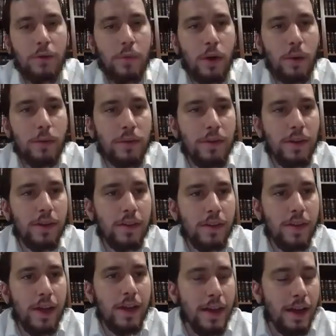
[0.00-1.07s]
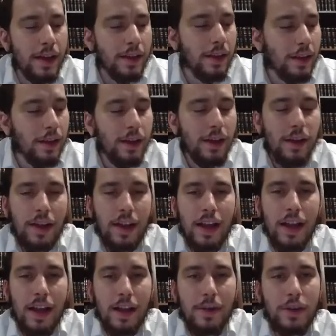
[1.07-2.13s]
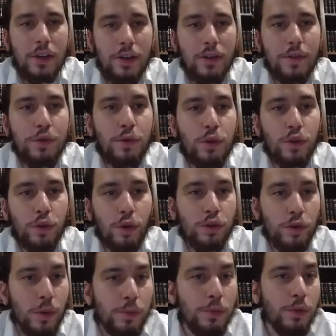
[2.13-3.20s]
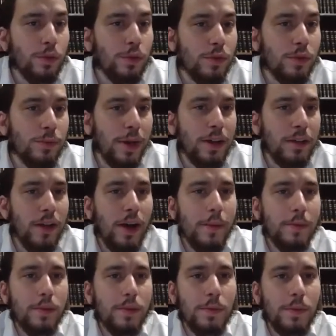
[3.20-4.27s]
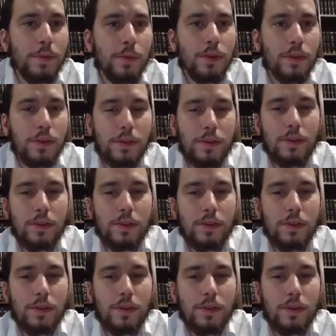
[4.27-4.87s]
it's probably fair to say that, I mean, food is also abused many times. People could,